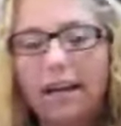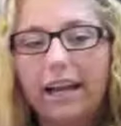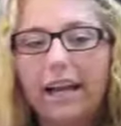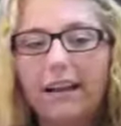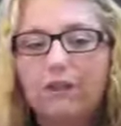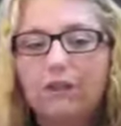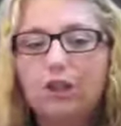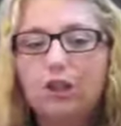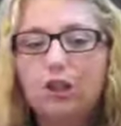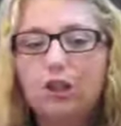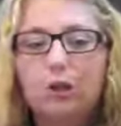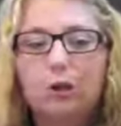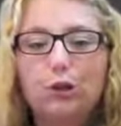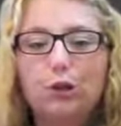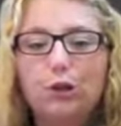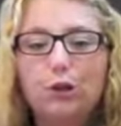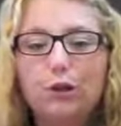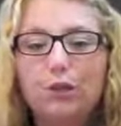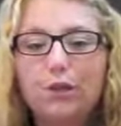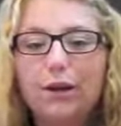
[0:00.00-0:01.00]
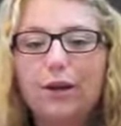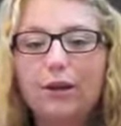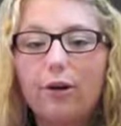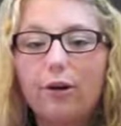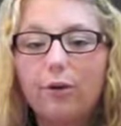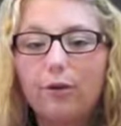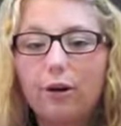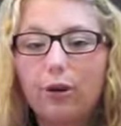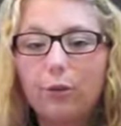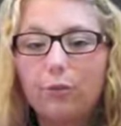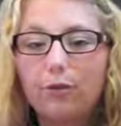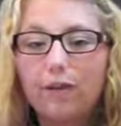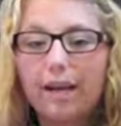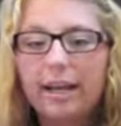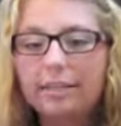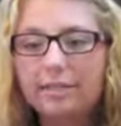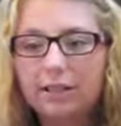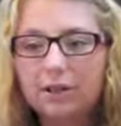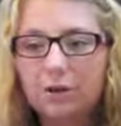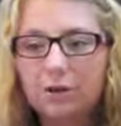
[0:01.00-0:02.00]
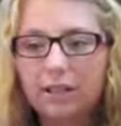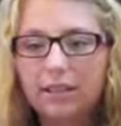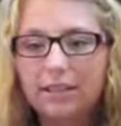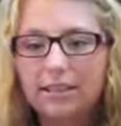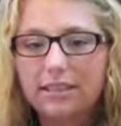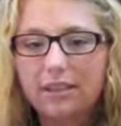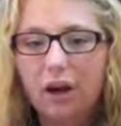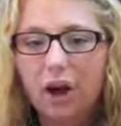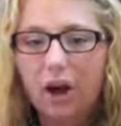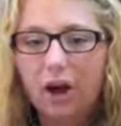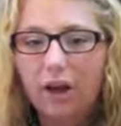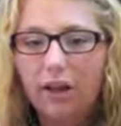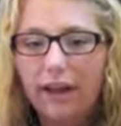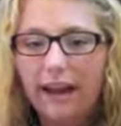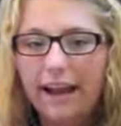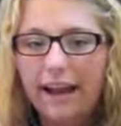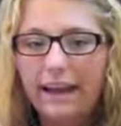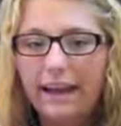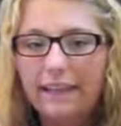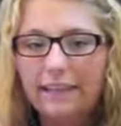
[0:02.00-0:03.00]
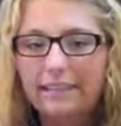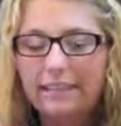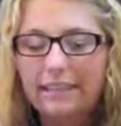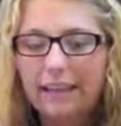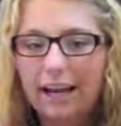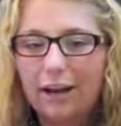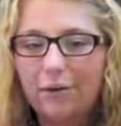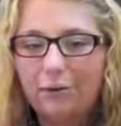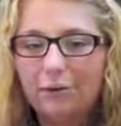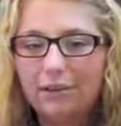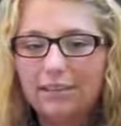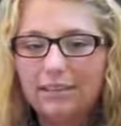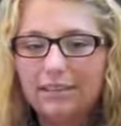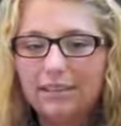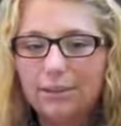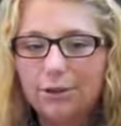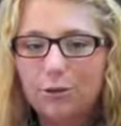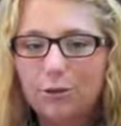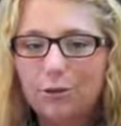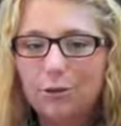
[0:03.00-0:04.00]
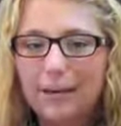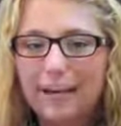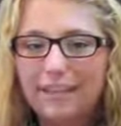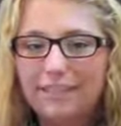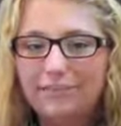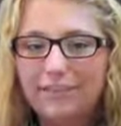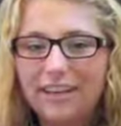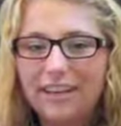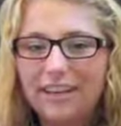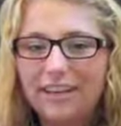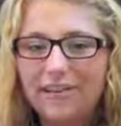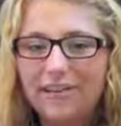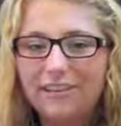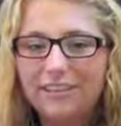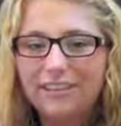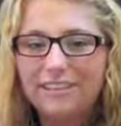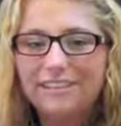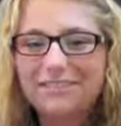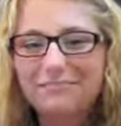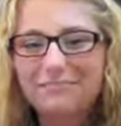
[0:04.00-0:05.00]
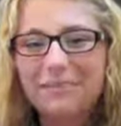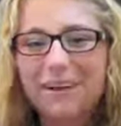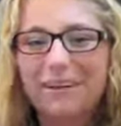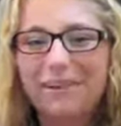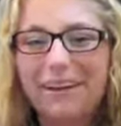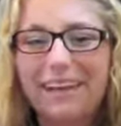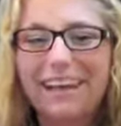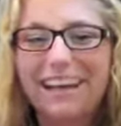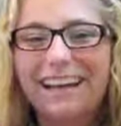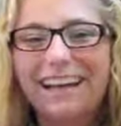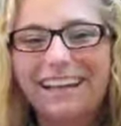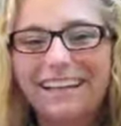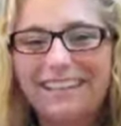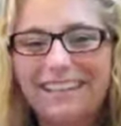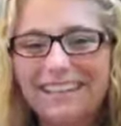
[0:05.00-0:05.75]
I have to show you, so I hope you guys enjoyed this haul, and I will see you in my next video. Bye-bye.